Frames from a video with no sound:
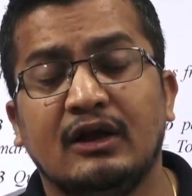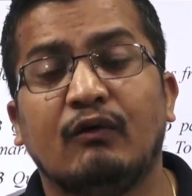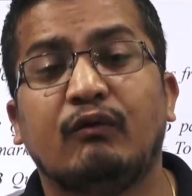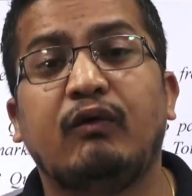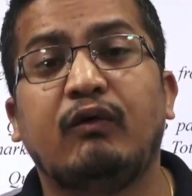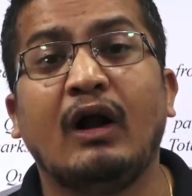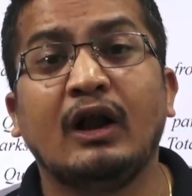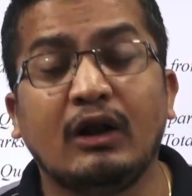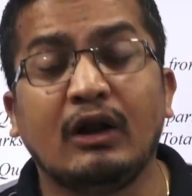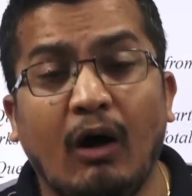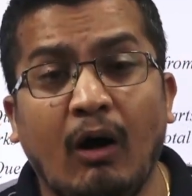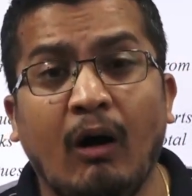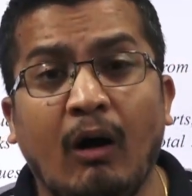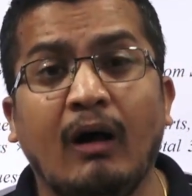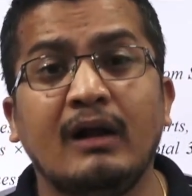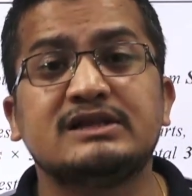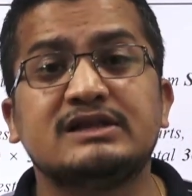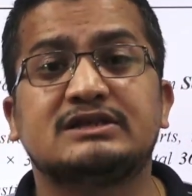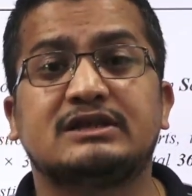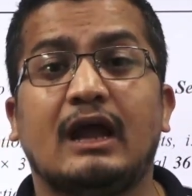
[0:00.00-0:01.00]
what
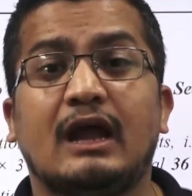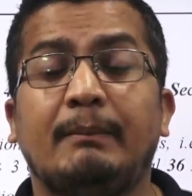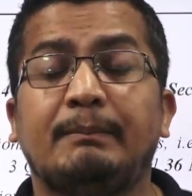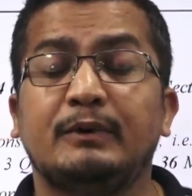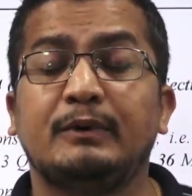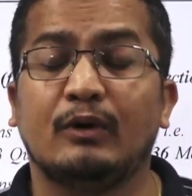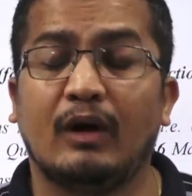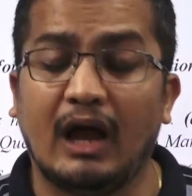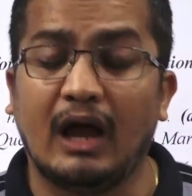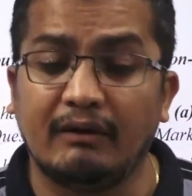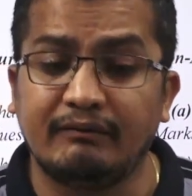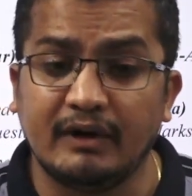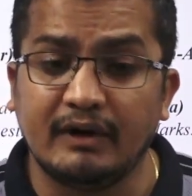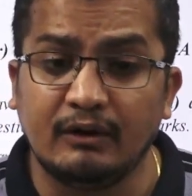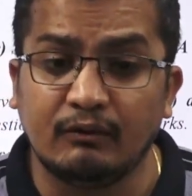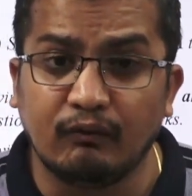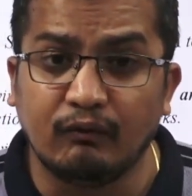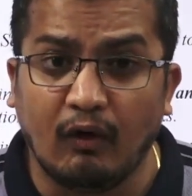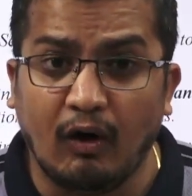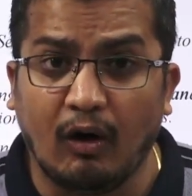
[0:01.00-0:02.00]
all step you have
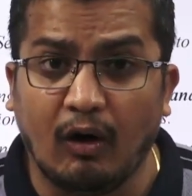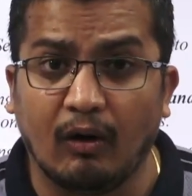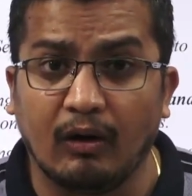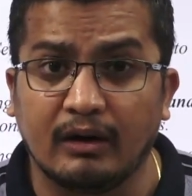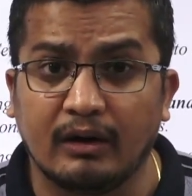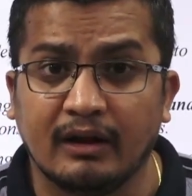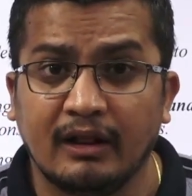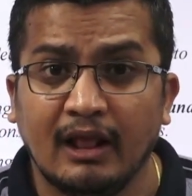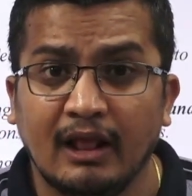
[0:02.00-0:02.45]
involved.